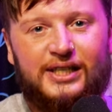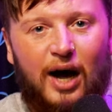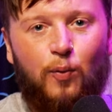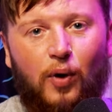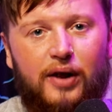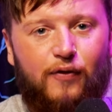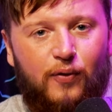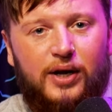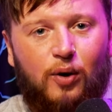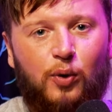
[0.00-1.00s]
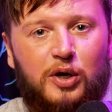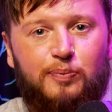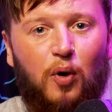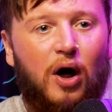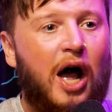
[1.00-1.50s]
that I wanted for Rico Lewis,
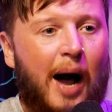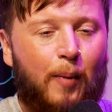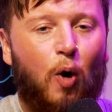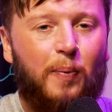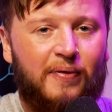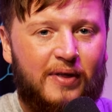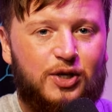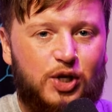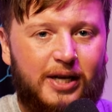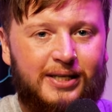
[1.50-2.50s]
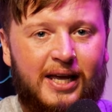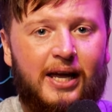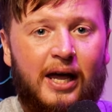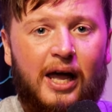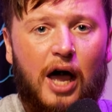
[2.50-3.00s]
but I'm hoping this year's it.